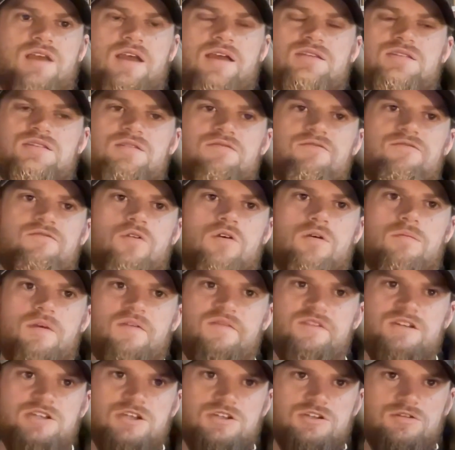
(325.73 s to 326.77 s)
as a form of
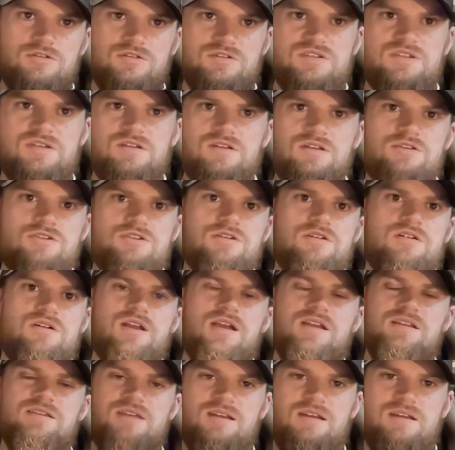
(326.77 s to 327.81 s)
a digital signature and
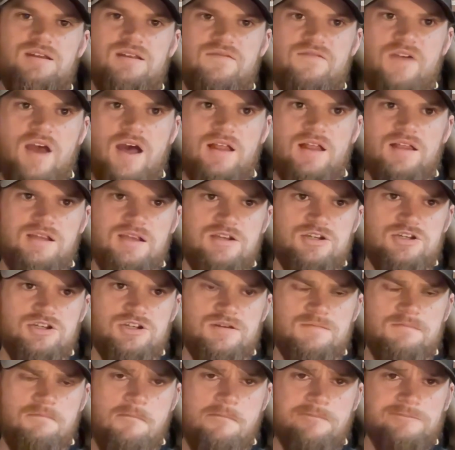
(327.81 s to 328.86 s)
identity
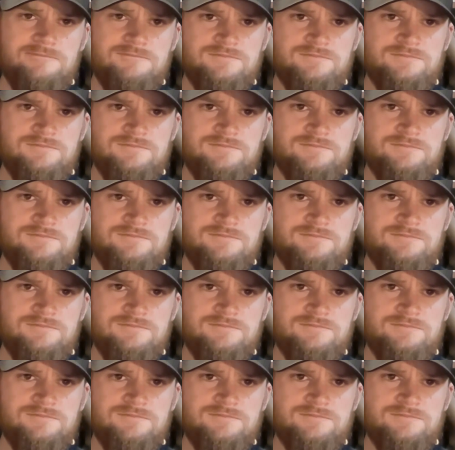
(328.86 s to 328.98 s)
validation.